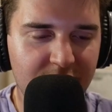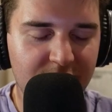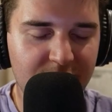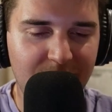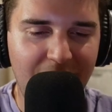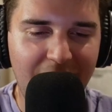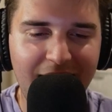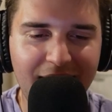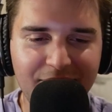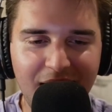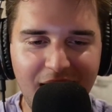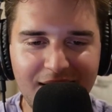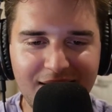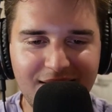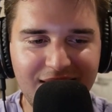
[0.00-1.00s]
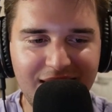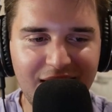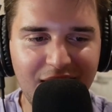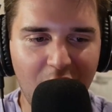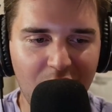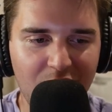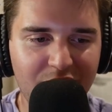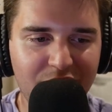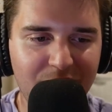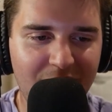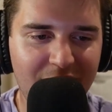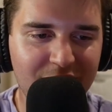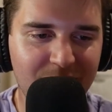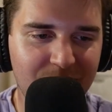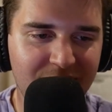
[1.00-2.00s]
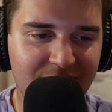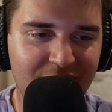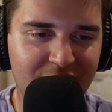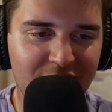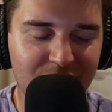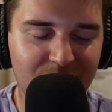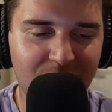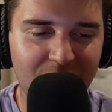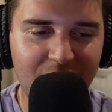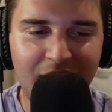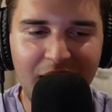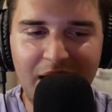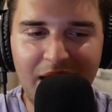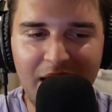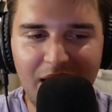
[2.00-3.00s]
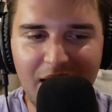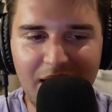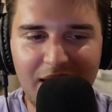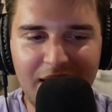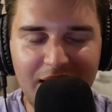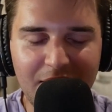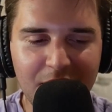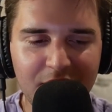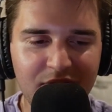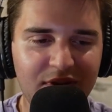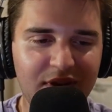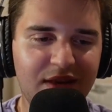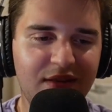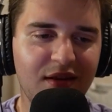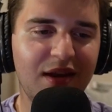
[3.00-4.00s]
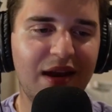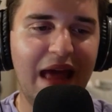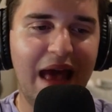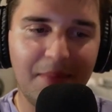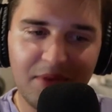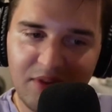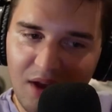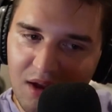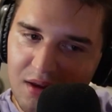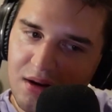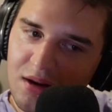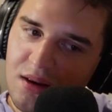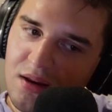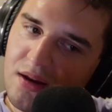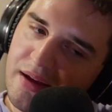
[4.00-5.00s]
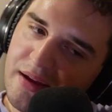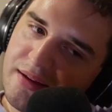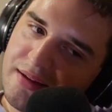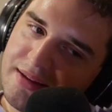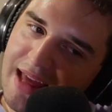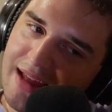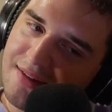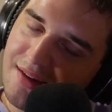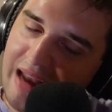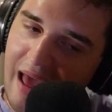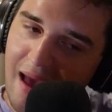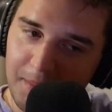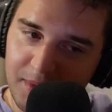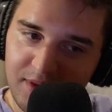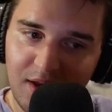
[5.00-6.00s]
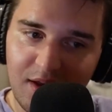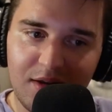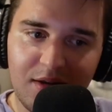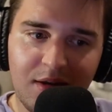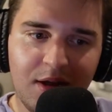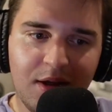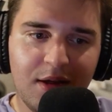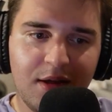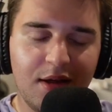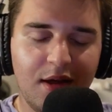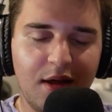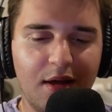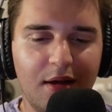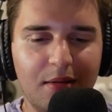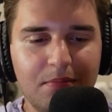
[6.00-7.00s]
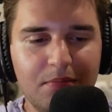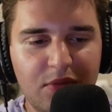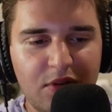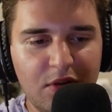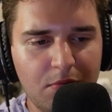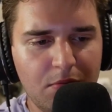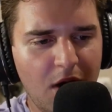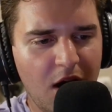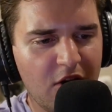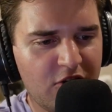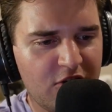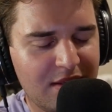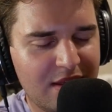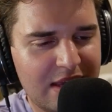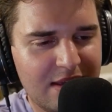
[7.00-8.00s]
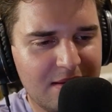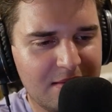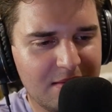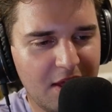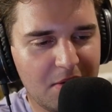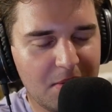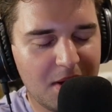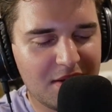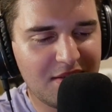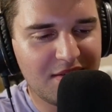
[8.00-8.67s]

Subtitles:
I have not seen all of My Octopus Teacher, but it's on Amazon. It's on Amazon to watch. Letterboxd is